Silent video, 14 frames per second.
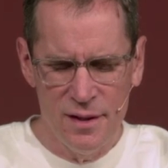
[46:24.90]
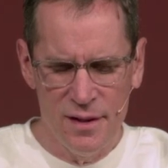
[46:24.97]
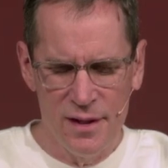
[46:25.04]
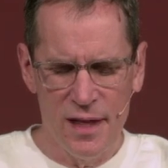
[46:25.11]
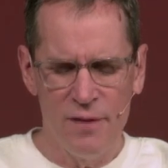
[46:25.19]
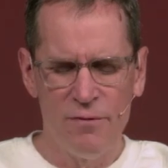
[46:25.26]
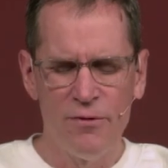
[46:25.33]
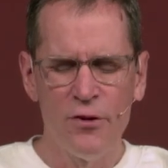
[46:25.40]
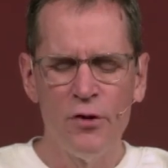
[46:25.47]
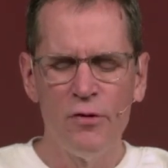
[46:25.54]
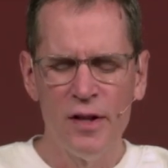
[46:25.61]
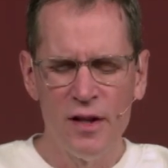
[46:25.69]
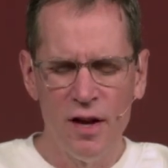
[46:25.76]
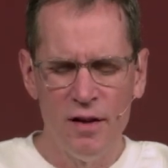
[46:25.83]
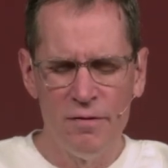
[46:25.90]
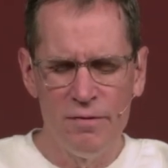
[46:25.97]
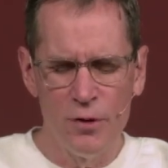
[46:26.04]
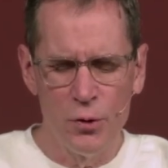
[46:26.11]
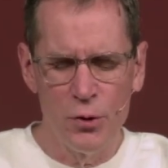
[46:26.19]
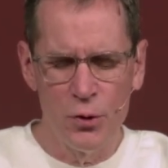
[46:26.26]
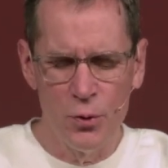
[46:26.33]
And let fervent love
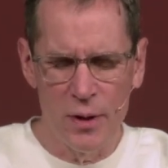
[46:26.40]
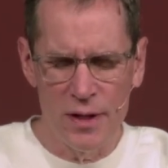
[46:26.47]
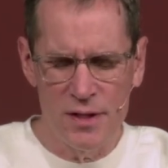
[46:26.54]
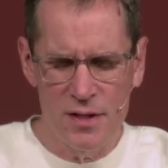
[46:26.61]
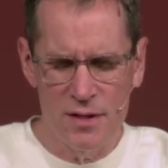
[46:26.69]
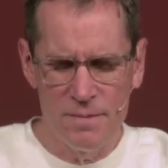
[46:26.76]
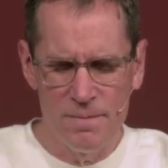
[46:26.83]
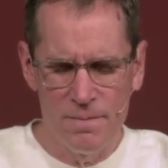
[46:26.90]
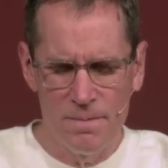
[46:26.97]
flow through us.